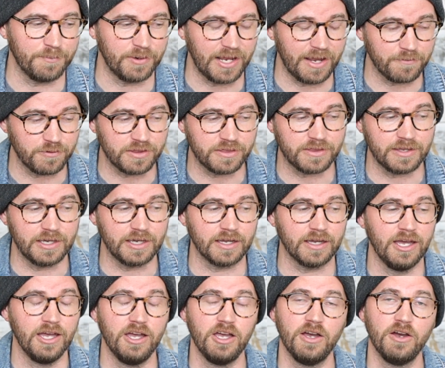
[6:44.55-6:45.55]
But
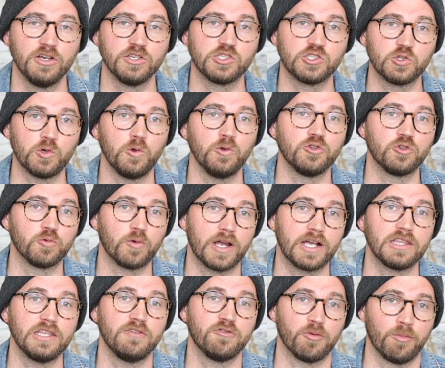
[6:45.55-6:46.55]
everything sold
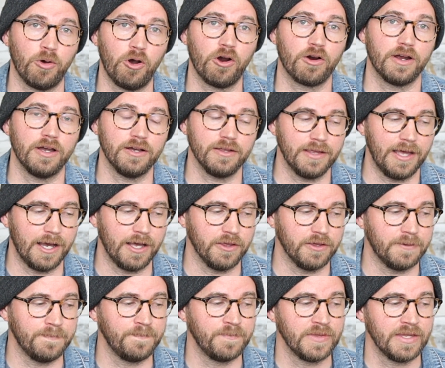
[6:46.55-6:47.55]
directly from R.L.
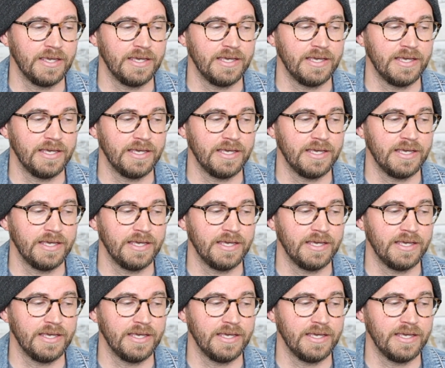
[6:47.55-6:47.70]
Allan